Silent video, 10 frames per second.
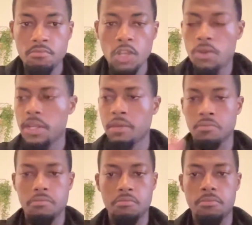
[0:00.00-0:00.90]
Okay,
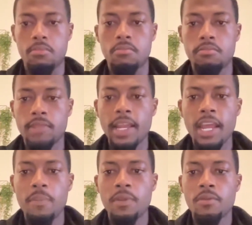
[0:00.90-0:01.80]
that
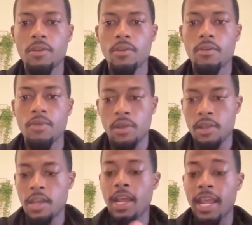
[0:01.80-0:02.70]
happened
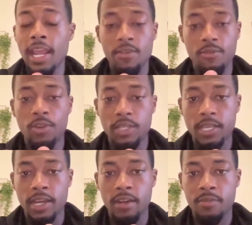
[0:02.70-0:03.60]
a handful of
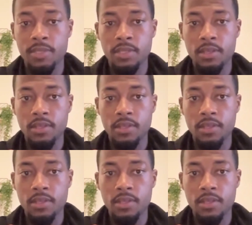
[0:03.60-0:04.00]
times.